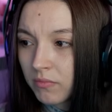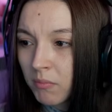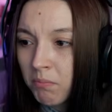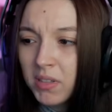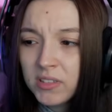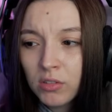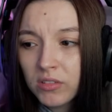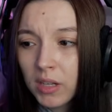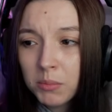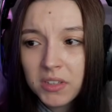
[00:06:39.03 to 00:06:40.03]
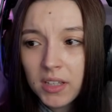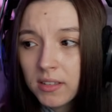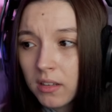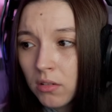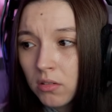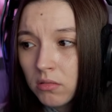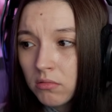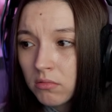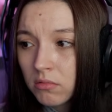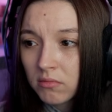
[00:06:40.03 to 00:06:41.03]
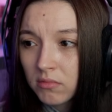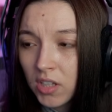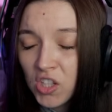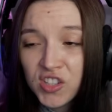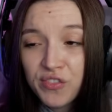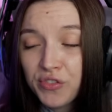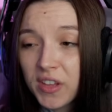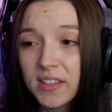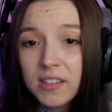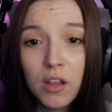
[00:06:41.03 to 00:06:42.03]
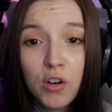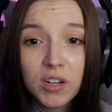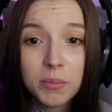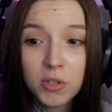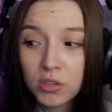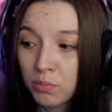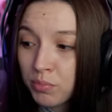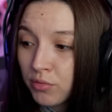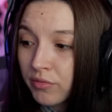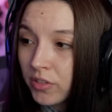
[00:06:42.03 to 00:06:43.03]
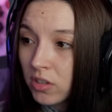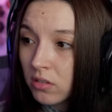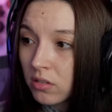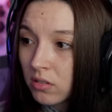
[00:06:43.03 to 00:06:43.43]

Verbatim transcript: Please don't tell me that's Leon. Because if that's Leon, I'm not approving.